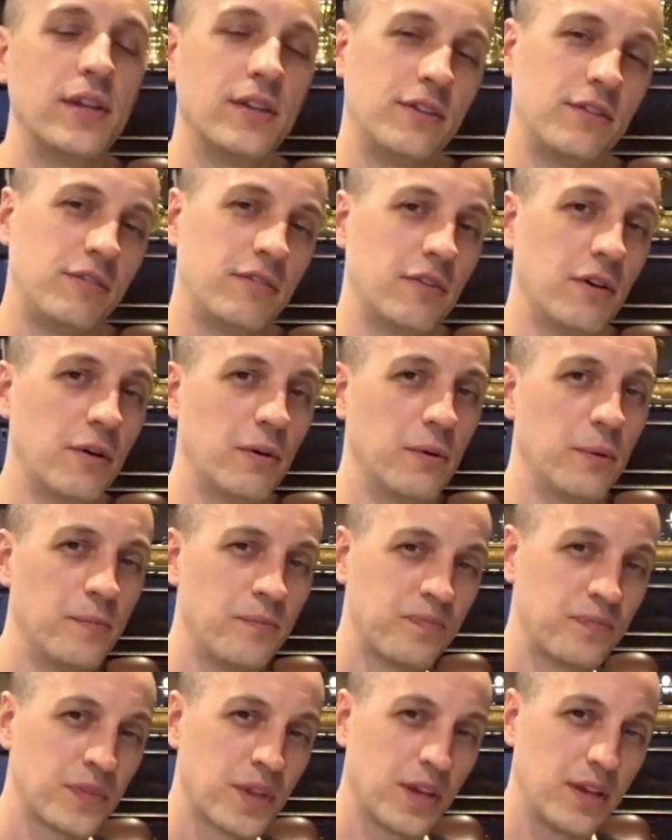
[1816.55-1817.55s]
So
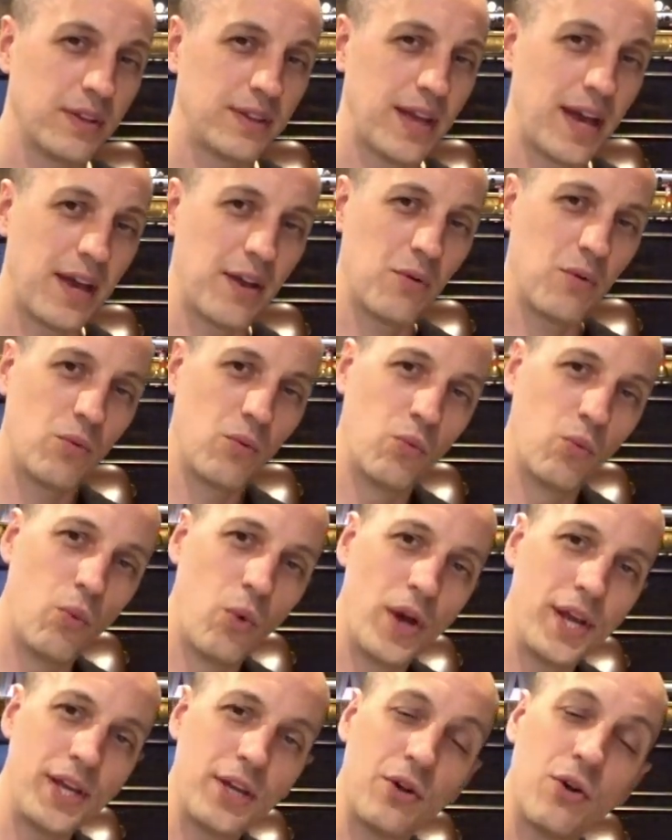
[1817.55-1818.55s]
that
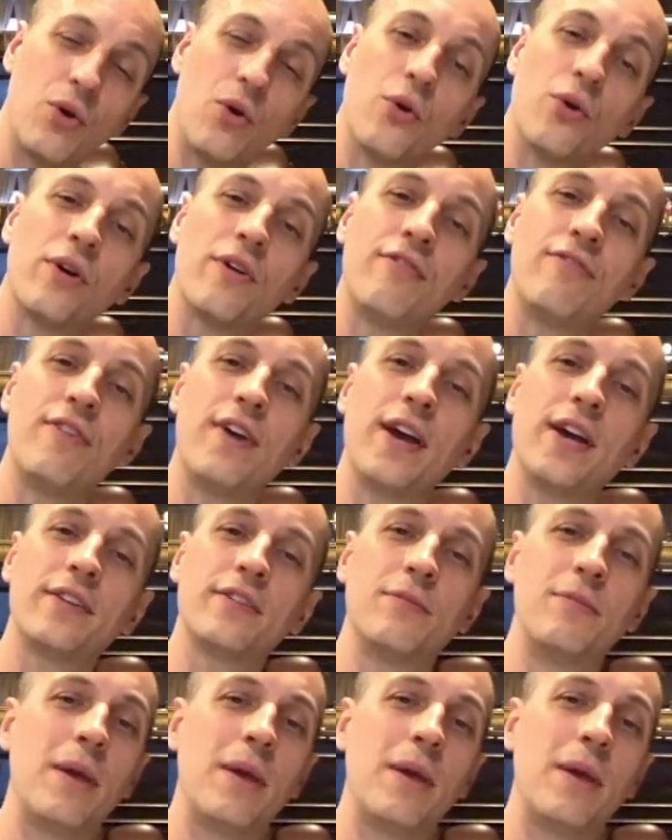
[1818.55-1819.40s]
white core effect,